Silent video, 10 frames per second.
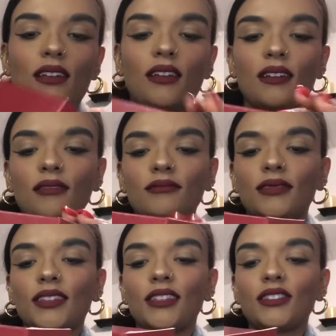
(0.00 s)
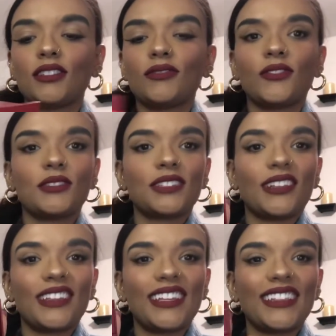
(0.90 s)
Oh, and it just folds
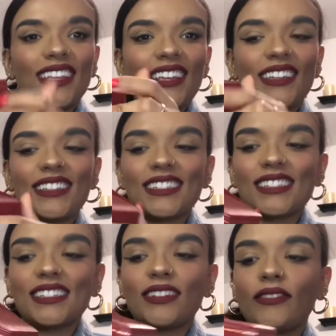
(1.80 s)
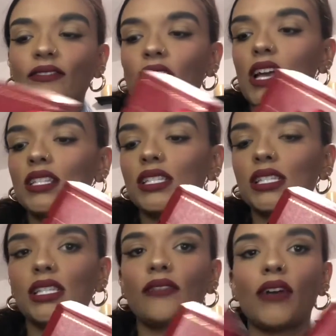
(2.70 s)
out like this.
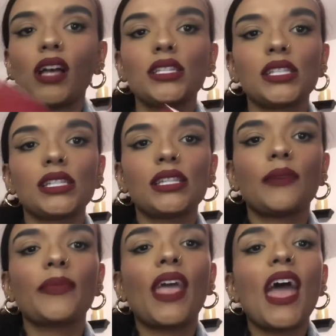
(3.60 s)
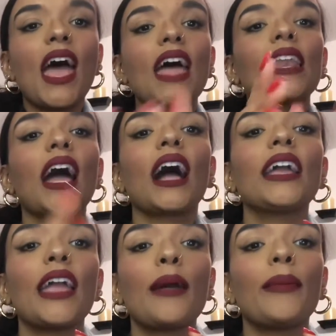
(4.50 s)
Fancy, fancy. And I
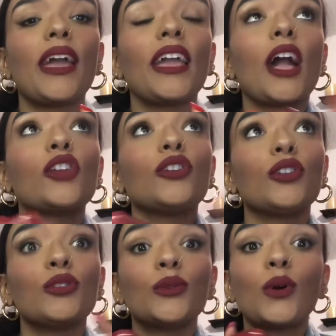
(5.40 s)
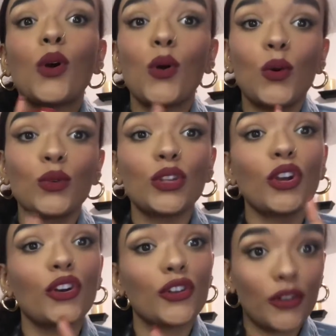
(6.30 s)
am a yellow
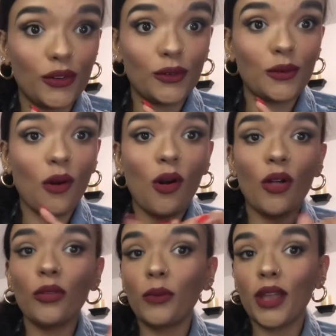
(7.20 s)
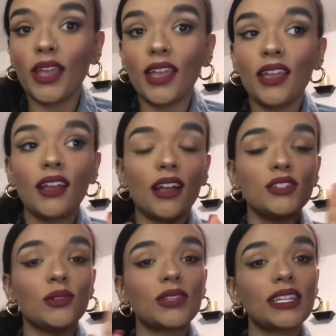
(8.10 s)
gold girl all the way. I
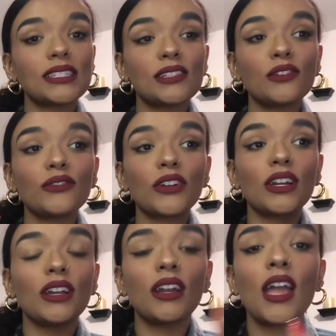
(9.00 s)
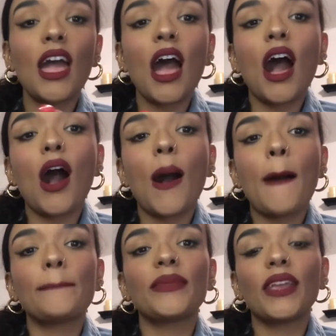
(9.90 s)
don't like silver.
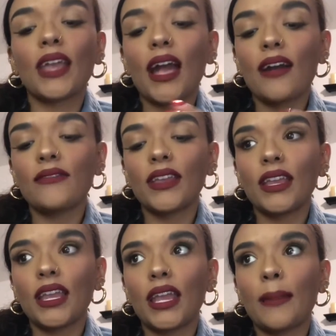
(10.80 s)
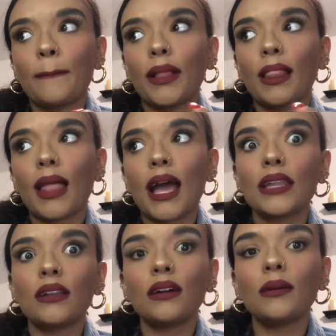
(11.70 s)
They have it in
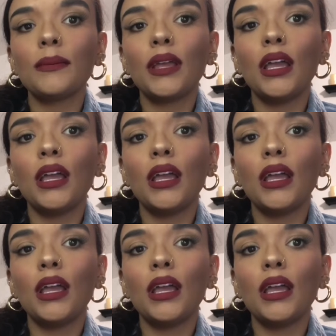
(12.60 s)
platinum.